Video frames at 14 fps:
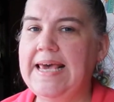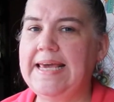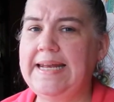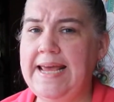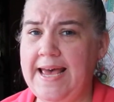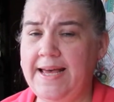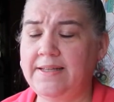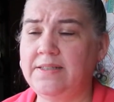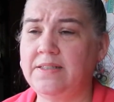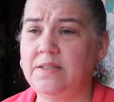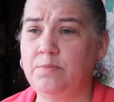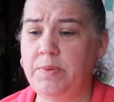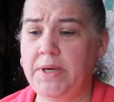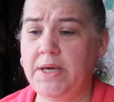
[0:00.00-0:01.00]
it has
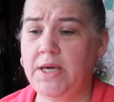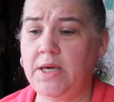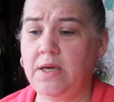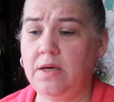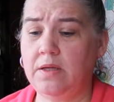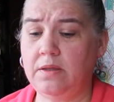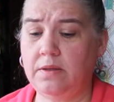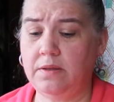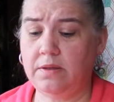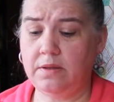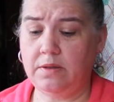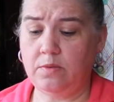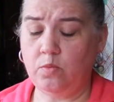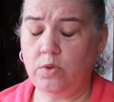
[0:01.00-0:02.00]
to be
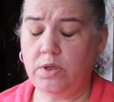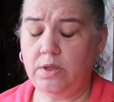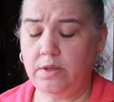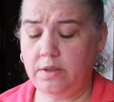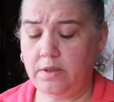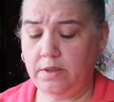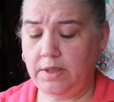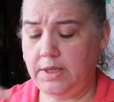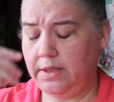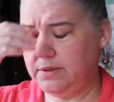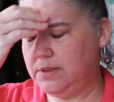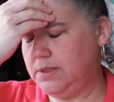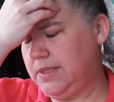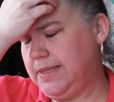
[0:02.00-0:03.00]
one of the
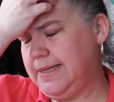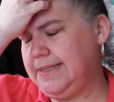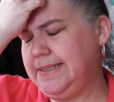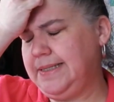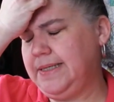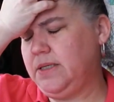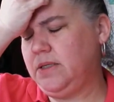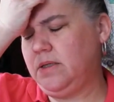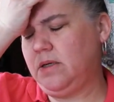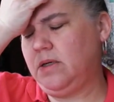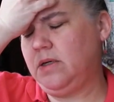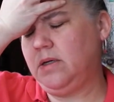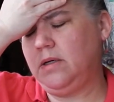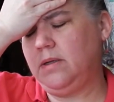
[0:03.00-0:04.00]
kits that I did
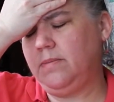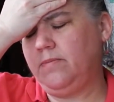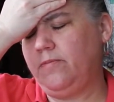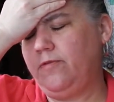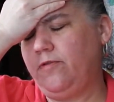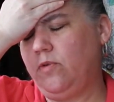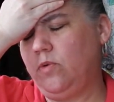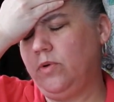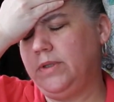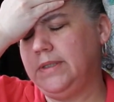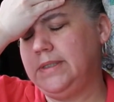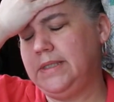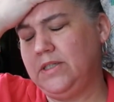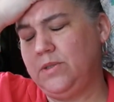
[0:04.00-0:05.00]
um, for
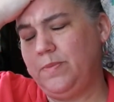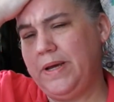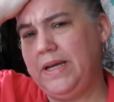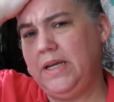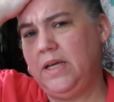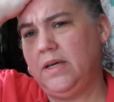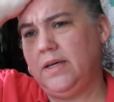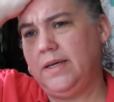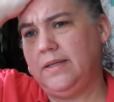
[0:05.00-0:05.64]
the Stitch Mania.